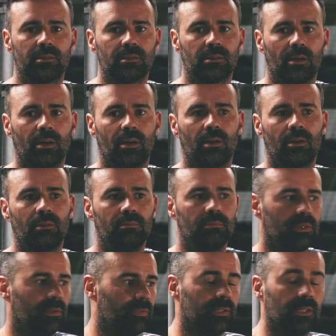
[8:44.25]
so
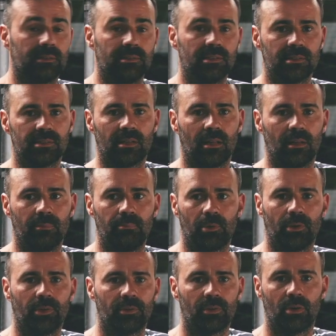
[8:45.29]
if he doesn't sell it
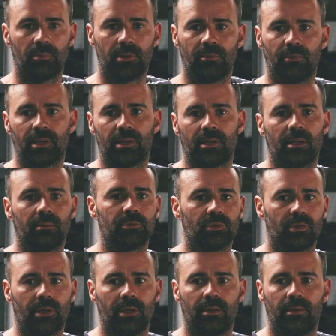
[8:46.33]
by the time the event comes
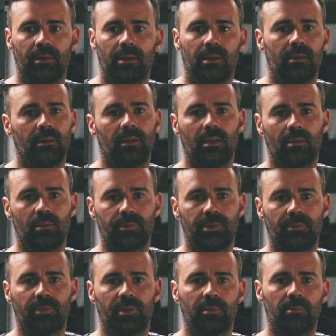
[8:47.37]
around, he'll
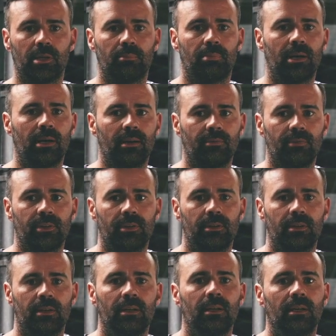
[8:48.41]
definitely be a part of it.